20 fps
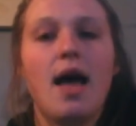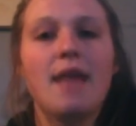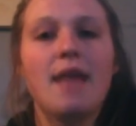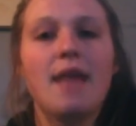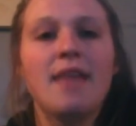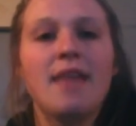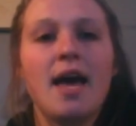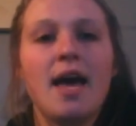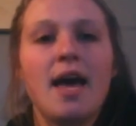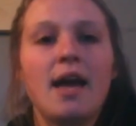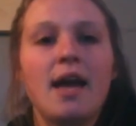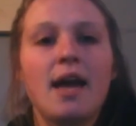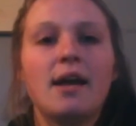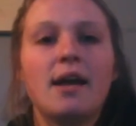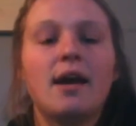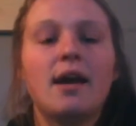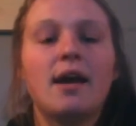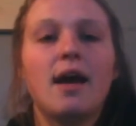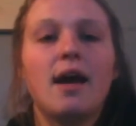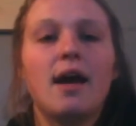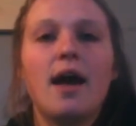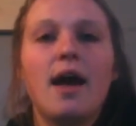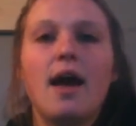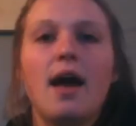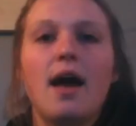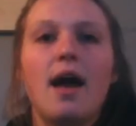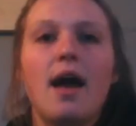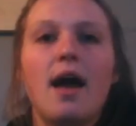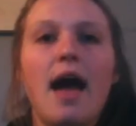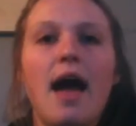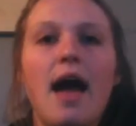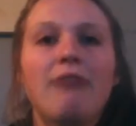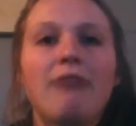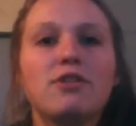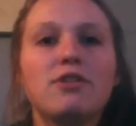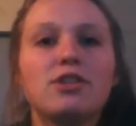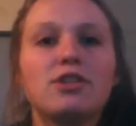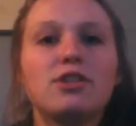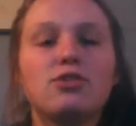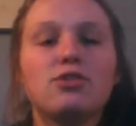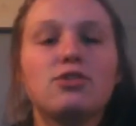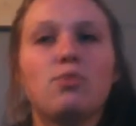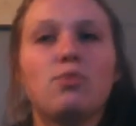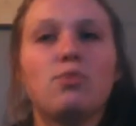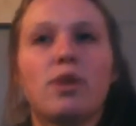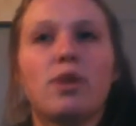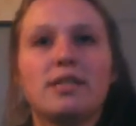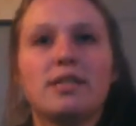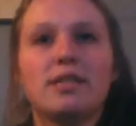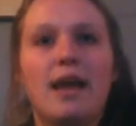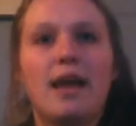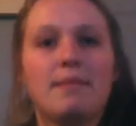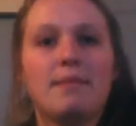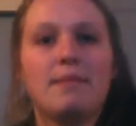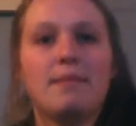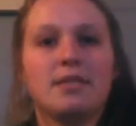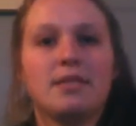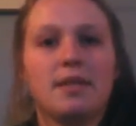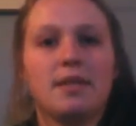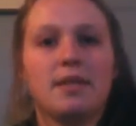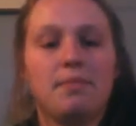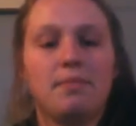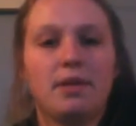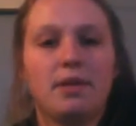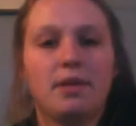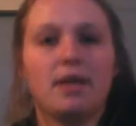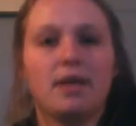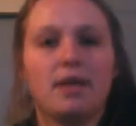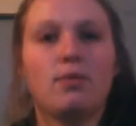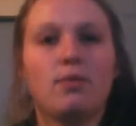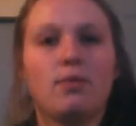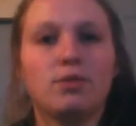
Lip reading: And then after the student work time is complete,